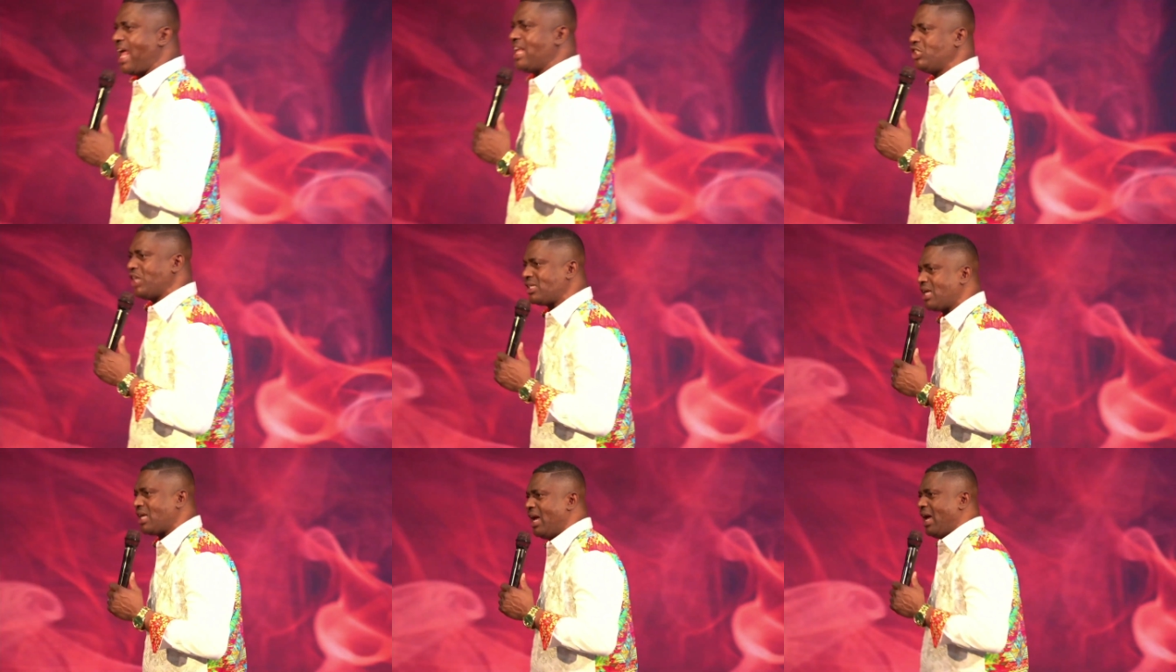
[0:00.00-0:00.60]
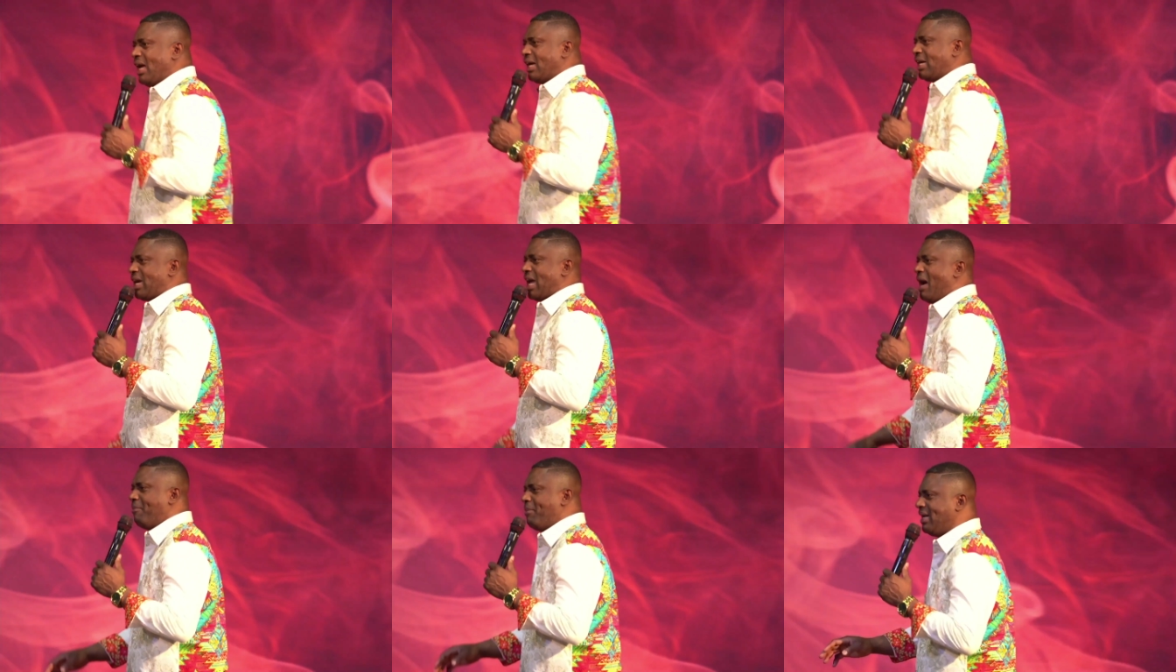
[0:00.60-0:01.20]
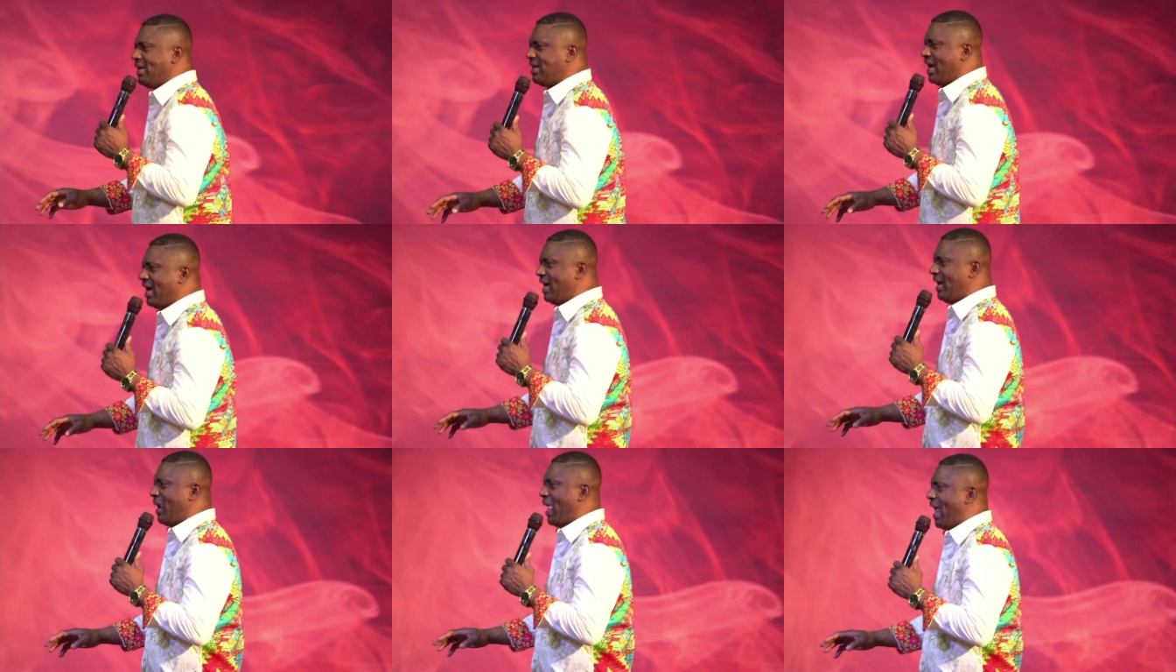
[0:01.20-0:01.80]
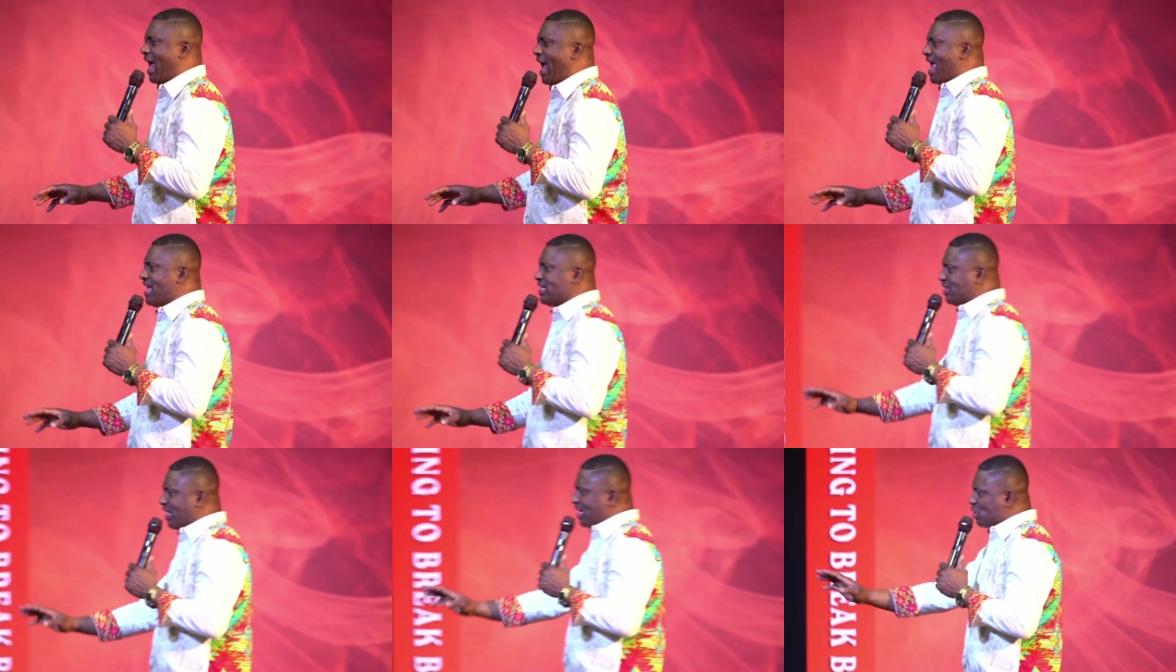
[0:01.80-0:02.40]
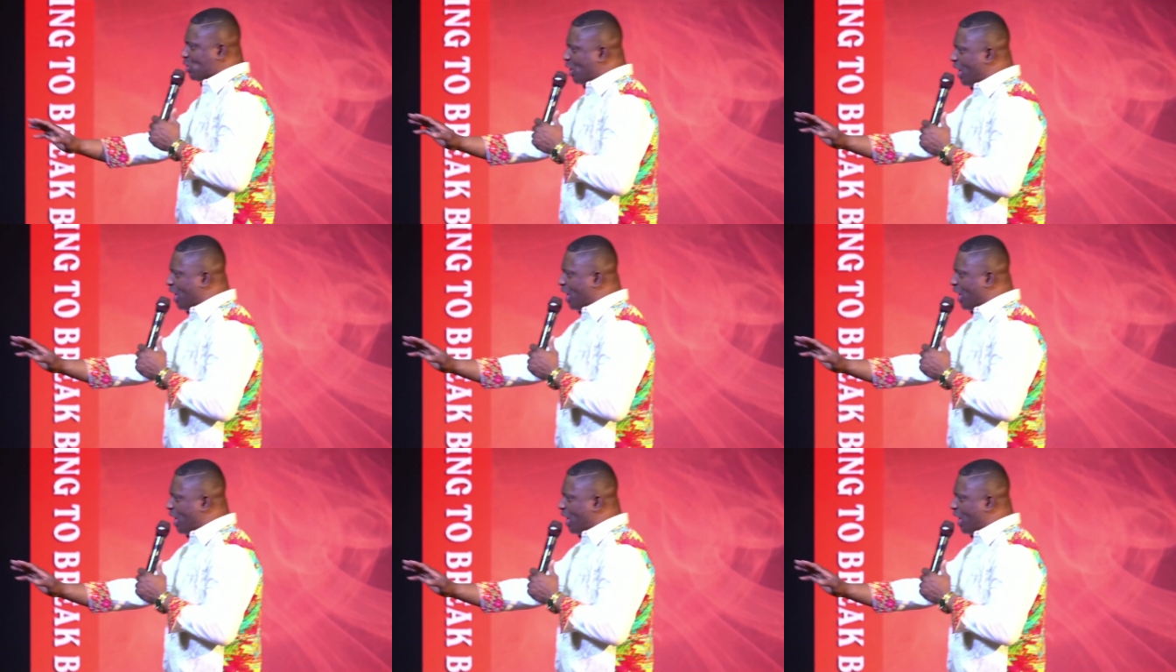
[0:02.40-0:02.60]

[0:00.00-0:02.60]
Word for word: and just come in there and just